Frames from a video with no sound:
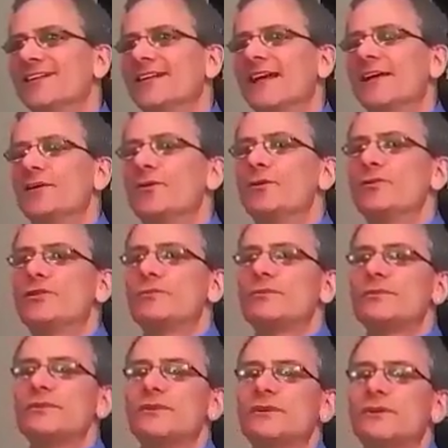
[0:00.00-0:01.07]
And
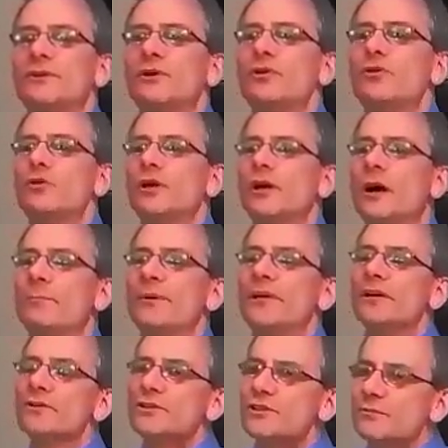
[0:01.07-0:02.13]
who
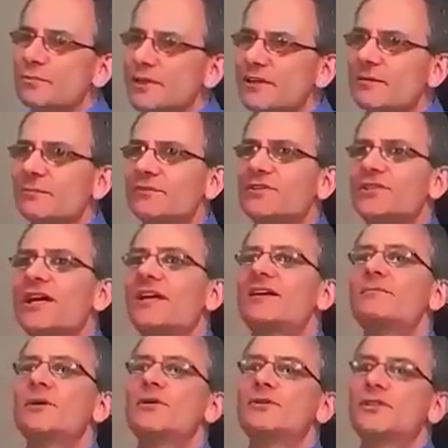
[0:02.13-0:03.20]
appears to be the
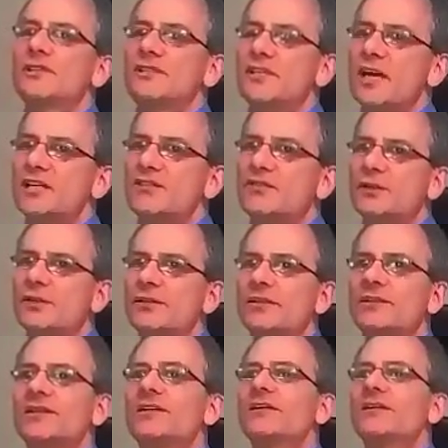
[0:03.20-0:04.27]
second most successful?
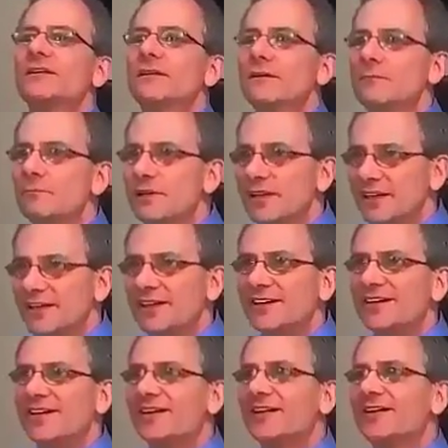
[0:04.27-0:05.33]
Me.
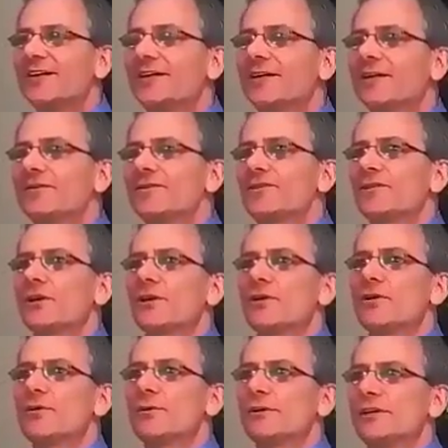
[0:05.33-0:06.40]

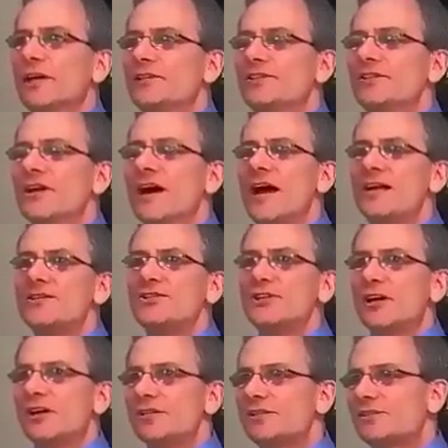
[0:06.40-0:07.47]
So it's not
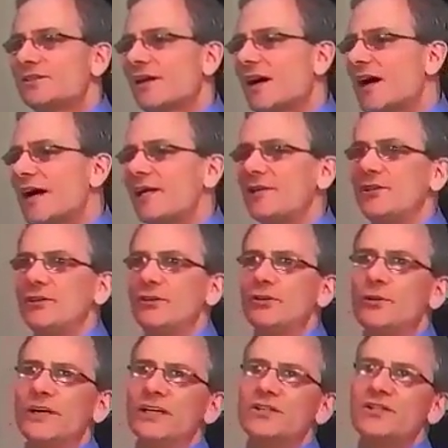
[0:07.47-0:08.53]
just
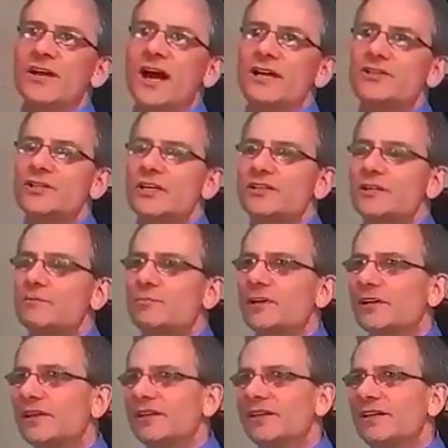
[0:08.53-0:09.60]
IQ, and it's not just
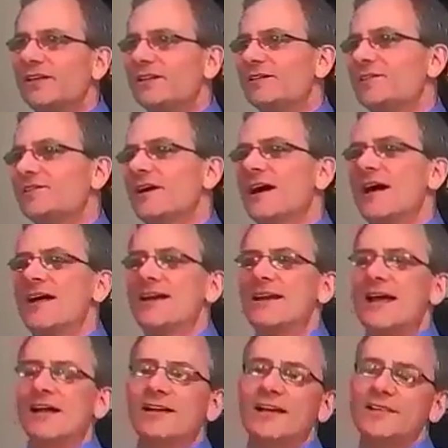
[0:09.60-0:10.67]
ability, and it's
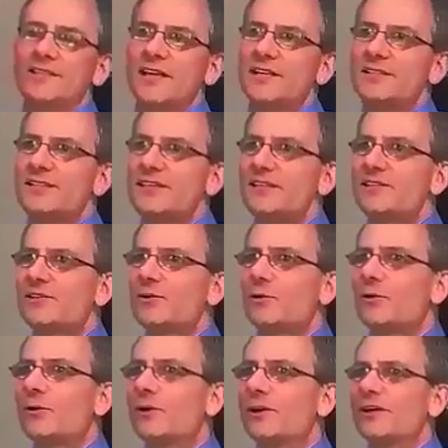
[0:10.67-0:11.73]
not LSAT
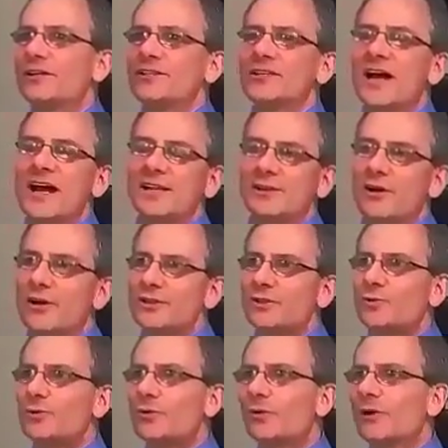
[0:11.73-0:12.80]
score, and it's not law
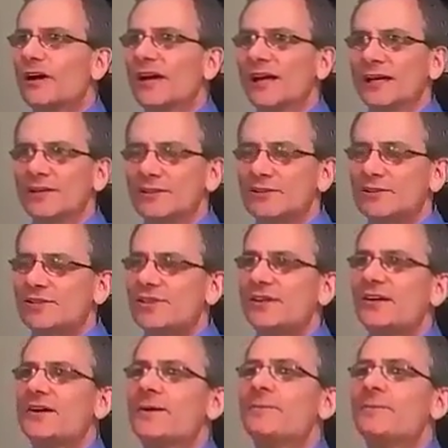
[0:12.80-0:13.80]
school grades.